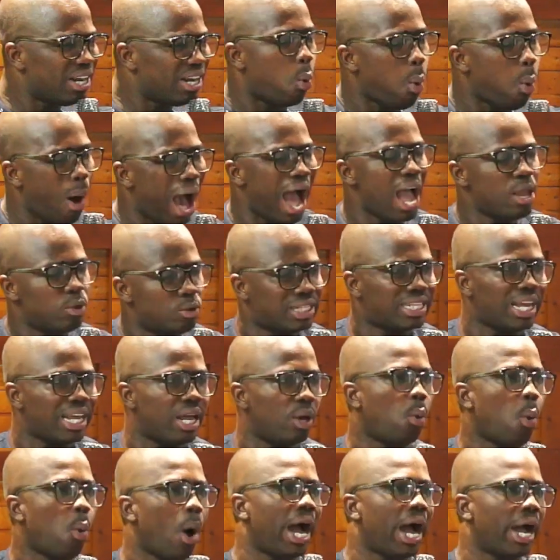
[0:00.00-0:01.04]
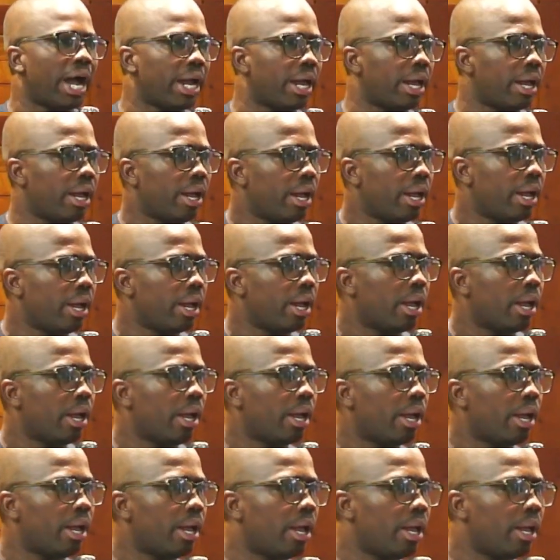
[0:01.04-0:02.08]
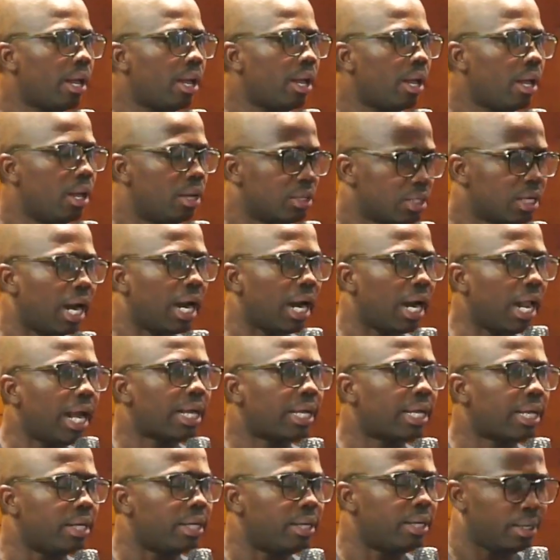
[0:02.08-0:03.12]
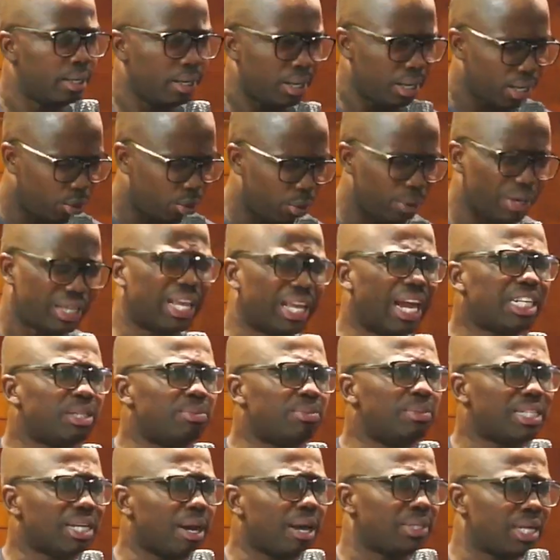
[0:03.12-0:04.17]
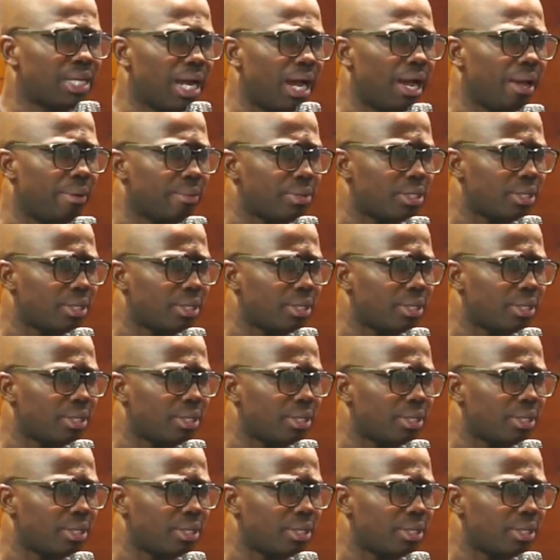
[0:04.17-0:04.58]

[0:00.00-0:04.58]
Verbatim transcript: are you saying why? I like it. You teach me sometimes.